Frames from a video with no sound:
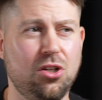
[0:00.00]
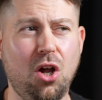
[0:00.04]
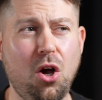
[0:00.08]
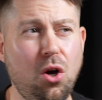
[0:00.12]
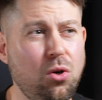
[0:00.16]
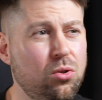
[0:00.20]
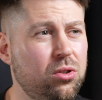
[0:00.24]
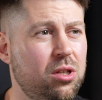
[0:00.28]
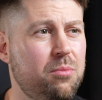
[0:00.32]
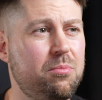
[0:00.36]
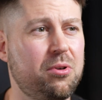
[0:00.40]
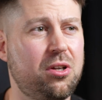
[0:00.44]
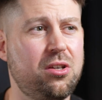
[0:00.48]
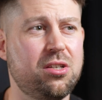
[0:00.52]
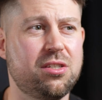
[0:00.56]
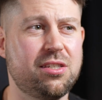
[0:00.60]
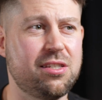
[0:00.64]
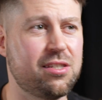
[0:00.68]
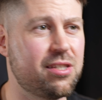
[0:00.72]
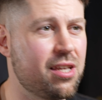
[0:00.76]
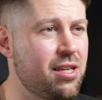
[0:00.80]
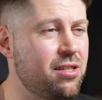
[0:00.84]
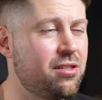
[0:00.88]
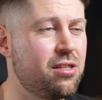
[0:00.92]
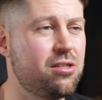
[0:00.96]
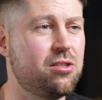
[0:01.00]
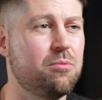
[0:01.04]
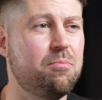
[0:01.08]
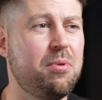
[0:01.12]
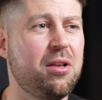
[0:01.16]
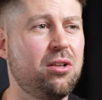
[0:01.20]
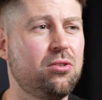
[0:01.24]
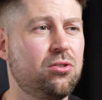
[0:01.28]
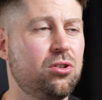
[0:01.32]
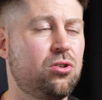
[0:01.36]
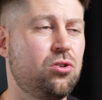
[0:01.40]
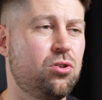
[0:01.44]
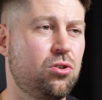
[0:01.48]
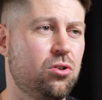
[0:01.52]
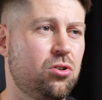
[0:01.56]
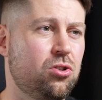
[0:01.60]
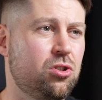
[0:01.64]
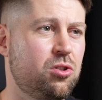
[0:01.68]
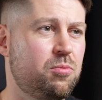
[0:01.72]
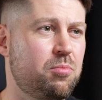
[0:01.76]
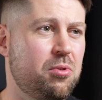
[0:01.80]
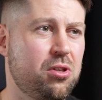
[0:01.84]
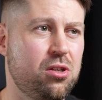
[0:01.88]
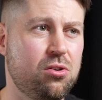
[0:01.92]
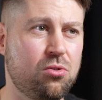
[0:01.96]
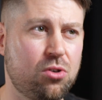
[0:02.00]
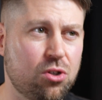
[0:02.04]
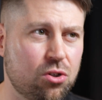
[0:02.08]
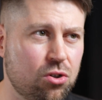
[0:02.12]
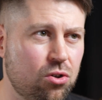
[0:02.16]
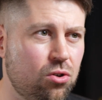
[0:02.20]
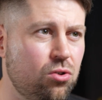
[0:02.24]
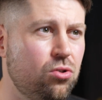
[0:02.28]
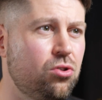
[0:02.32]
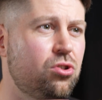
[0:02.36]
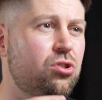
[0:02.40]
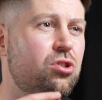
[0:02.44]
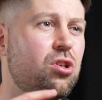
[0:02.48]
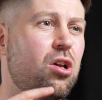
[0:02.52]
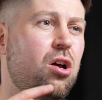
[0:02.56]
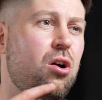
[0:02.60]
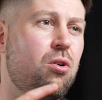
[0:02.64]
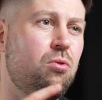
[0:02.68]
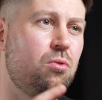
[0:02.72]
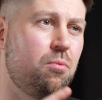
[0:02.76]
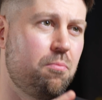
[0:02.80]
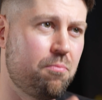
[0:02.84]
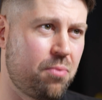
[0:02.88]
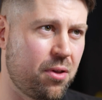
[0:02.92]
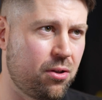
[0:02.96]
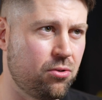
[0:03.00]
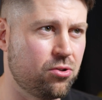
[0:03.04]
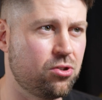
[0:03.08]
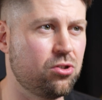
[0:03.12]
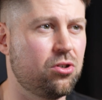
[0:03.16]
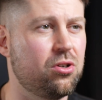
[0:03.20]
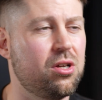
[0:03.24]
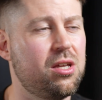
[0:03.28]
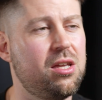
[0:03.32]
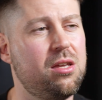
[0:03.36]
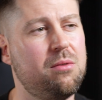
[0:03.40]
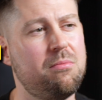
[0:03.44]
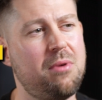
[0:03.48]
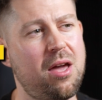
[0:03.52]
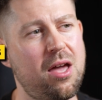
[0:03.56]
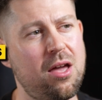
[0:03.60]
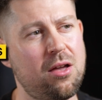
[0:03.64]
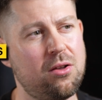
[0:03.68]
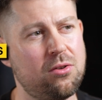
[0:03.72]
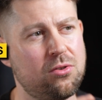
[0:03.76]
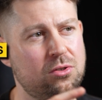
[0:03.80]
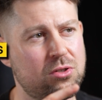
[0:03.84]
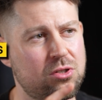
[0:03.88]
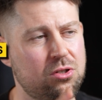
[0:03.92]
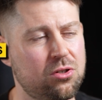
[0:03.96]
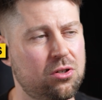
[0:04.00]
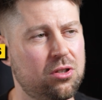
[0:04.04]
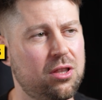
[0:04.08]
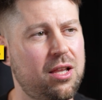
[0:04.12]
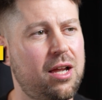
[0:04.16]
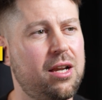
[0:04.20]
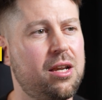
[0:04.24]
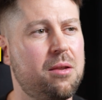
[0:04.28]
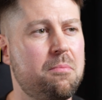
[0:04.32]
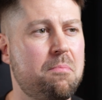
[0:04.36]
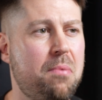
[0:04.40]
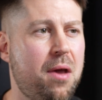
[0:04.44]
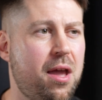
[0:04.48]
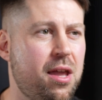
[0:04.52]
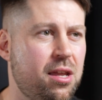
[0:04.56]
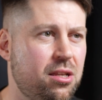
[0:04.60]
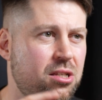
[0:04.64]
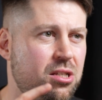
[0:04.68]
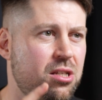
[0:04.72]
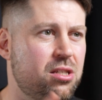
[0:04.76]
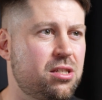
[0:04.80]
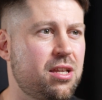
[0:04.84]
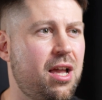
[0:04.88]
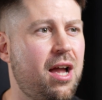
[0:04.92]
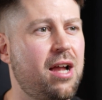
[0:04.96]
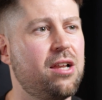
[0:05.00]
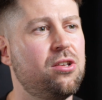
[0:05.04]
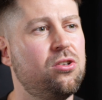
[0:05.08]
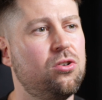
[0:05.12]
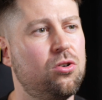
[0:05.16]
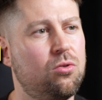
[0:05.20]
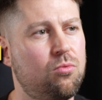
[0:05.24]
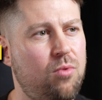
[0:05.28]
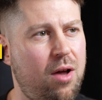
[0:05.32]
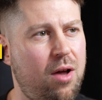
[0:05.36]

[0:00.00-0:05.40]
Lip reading: Not only because it's easy to build a course, but you can also build your emails, your landing pages, and your